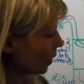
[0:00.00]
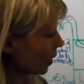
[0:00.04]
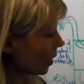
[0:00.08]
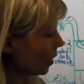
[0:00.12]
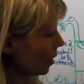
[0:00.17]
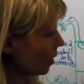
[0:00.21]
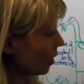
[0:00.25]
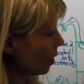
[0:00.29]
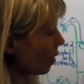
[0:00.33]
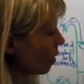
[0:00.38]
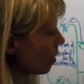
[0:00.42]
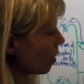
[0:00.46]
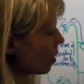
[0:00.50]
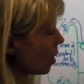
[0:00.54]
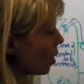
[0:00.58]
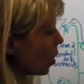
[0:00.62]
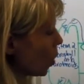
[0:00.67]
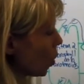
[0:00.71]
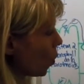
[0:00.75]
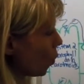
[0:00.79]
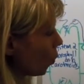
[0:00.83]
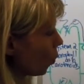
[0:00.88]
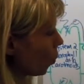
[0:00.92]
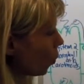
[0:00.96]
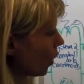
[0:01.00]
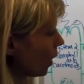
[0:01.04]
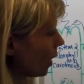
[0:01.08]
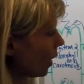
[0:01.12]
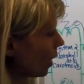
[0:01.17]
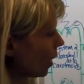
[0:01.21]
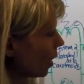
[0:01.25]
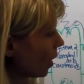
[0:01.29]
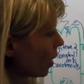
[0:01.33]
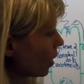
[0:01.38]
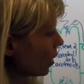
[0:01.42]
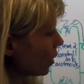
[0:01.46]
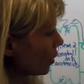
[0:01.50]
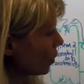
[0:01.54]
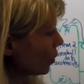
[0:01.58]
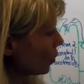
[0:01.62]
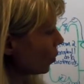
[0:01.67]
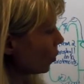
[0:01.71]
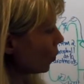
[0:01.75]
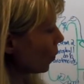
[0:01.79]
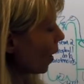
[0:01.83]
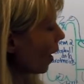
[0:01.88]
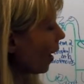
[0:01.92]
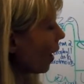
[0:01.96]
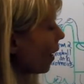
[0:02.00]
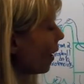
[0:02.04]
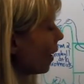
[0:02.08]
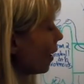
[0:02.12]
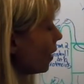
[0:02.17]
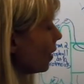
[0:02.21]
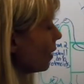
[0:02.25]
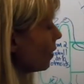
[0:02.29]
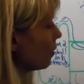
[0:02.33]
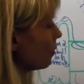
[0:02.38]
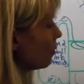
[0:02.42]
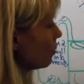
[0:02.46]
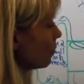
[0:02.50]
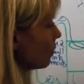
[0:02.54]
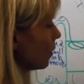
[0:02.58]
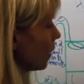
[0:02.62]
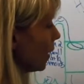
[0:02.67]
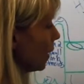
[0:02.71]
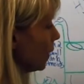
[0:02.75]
here, where you have